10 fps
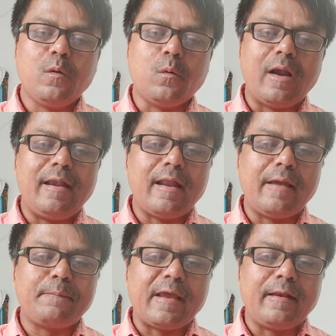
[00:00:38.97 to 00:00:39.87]

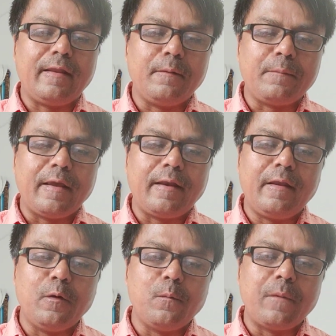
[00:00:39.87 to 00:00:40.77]
wildlife, and even
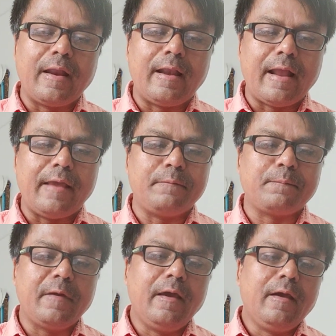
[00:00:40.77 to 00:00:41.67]
human life,